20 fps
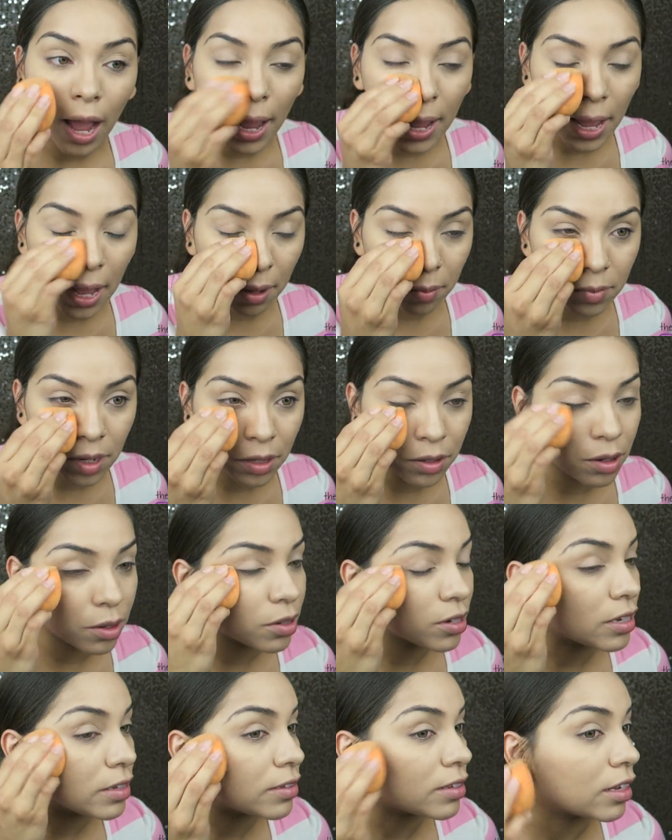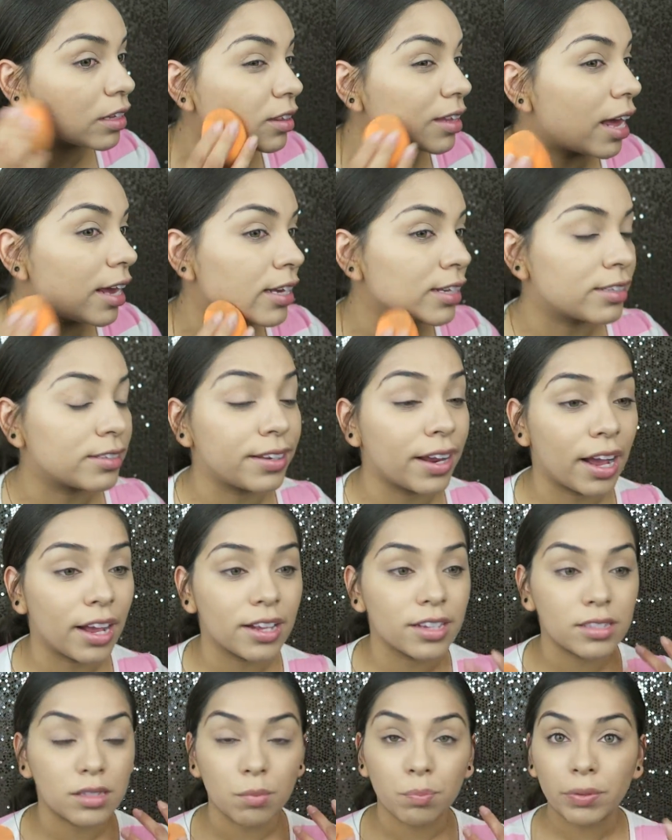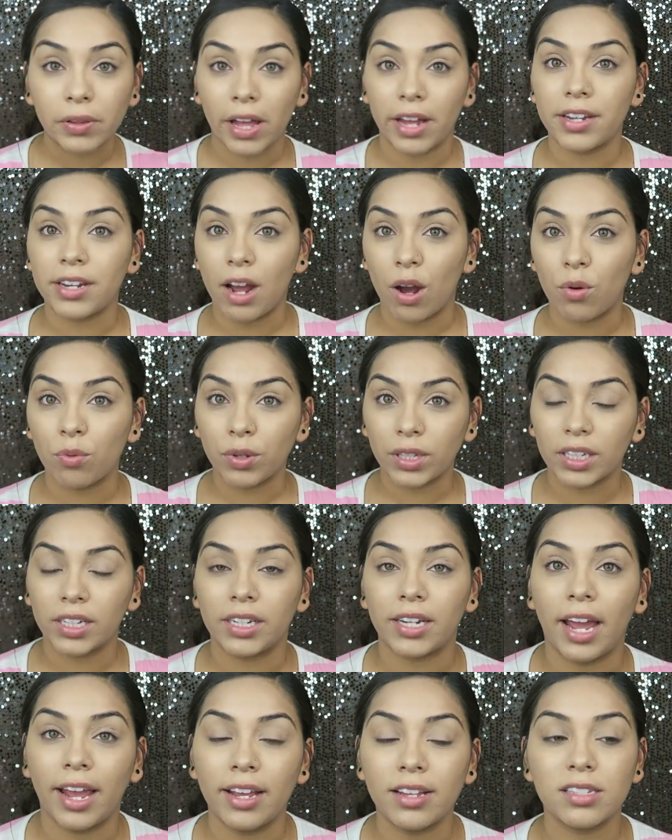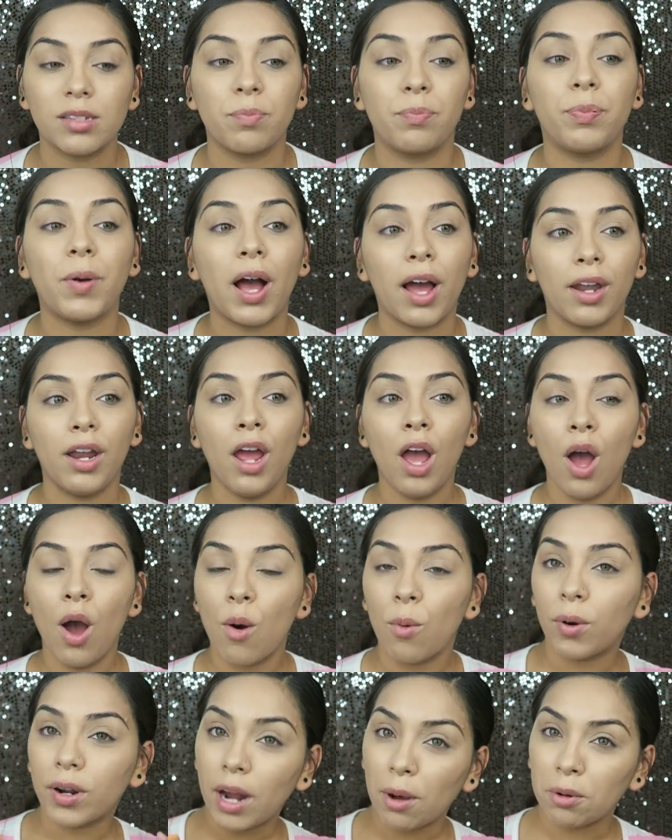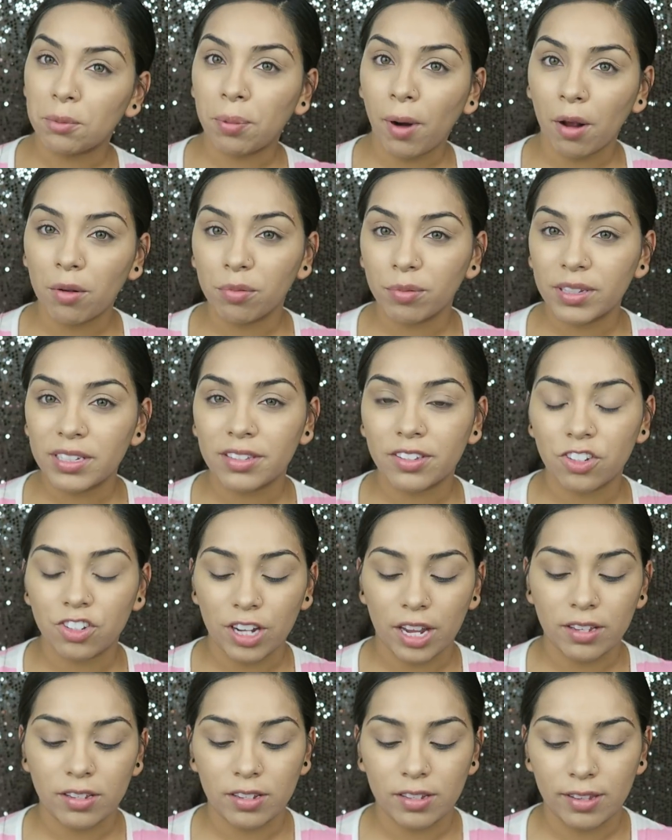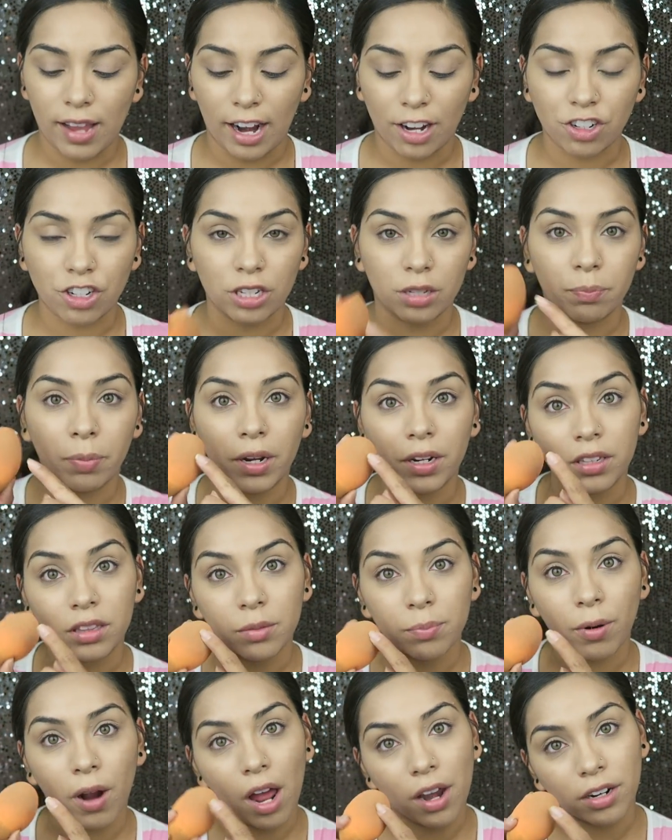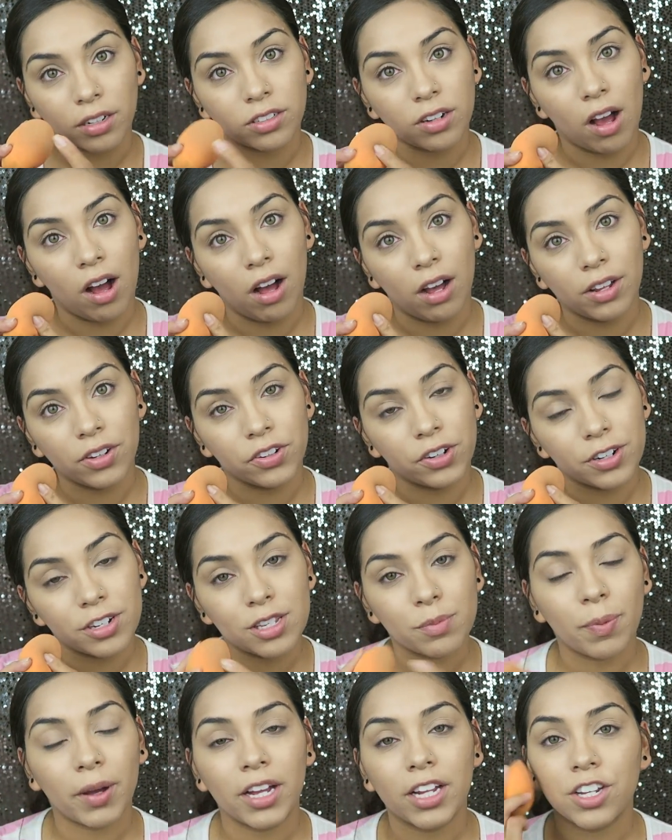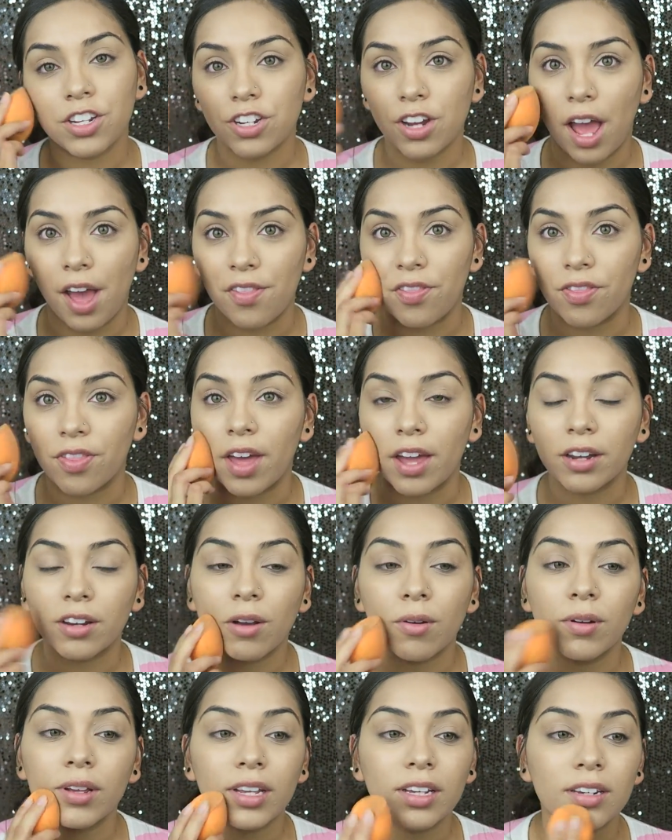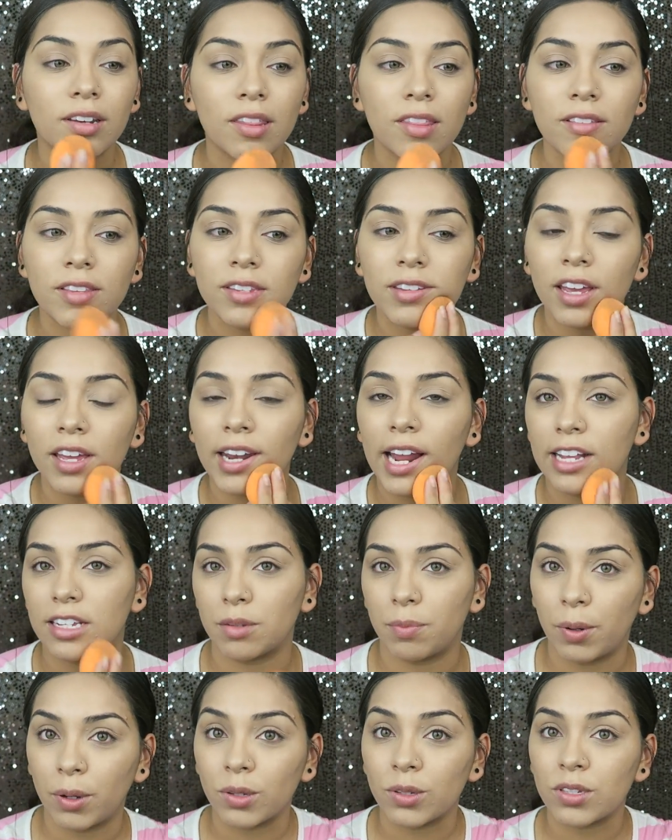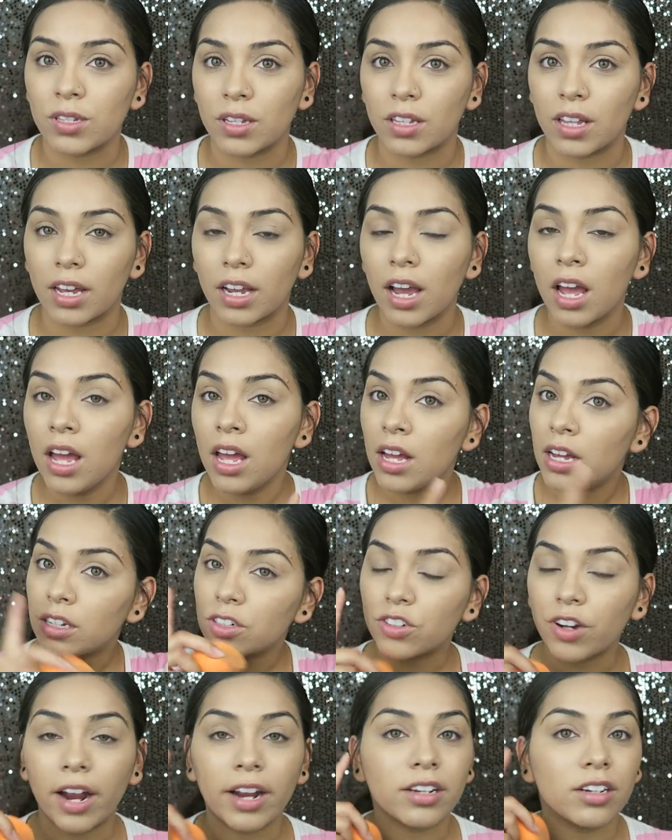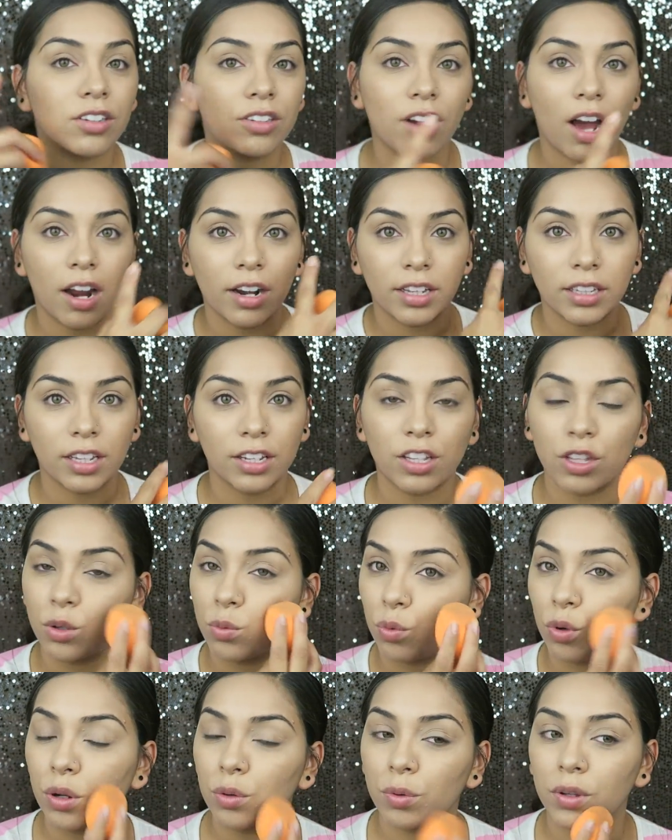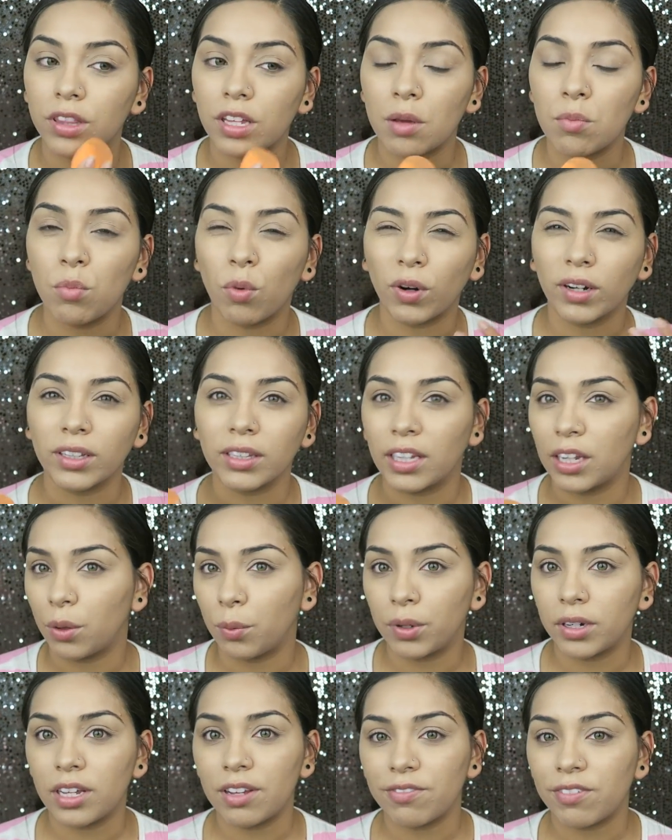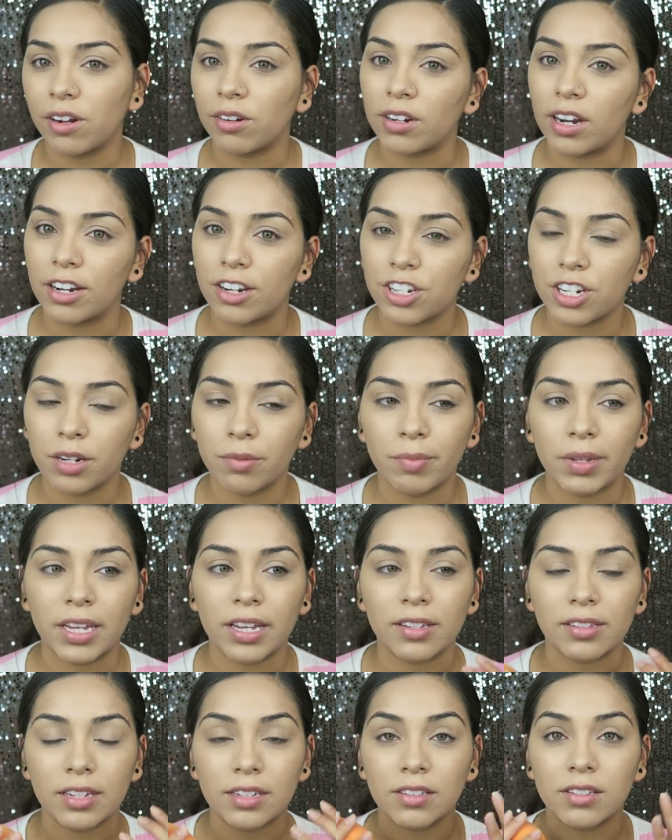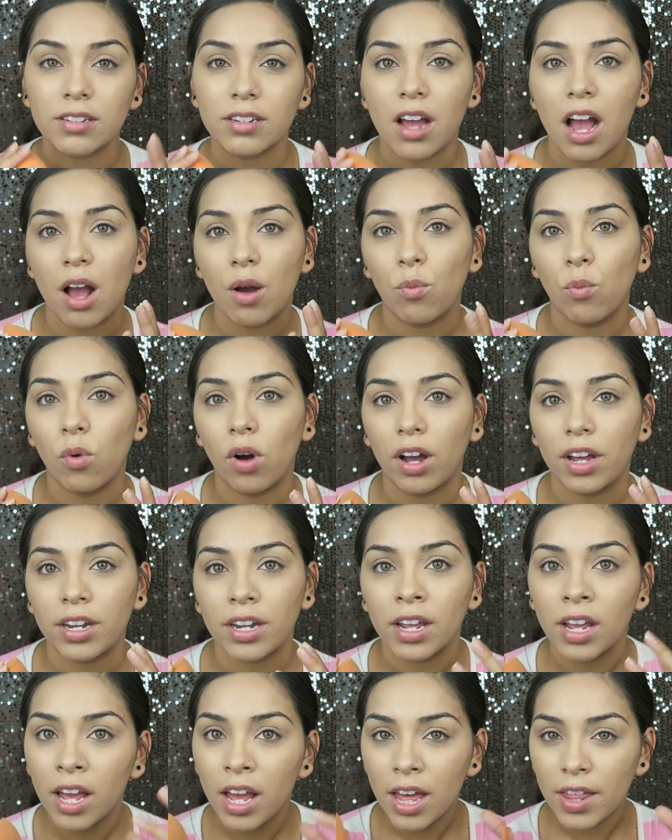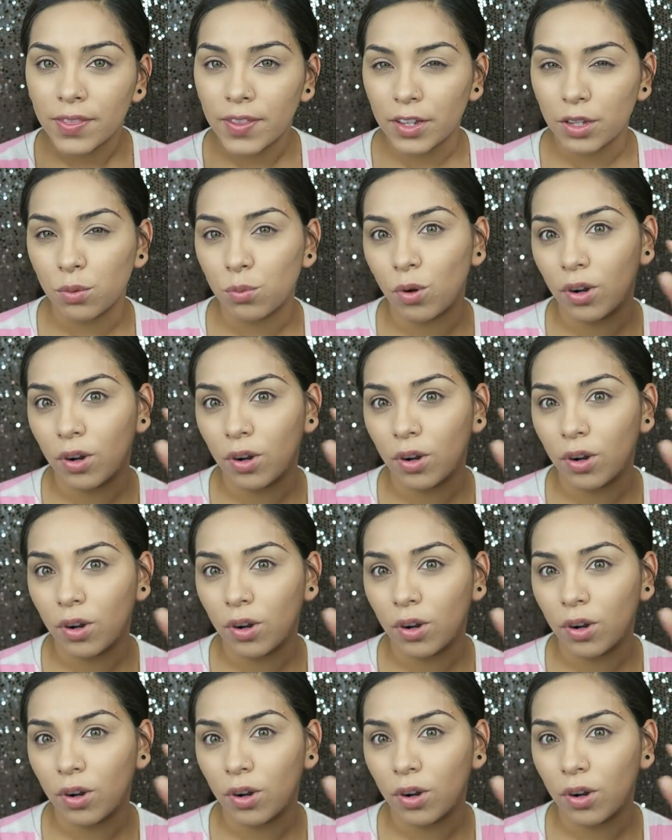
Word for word: I am noticing that it does blend out really nice, but what I would probably suggest is actually putting the product on your sponge and then going into the skin as opposed to like trying to dot it like you would with a more liquidy foundation because it's not one that you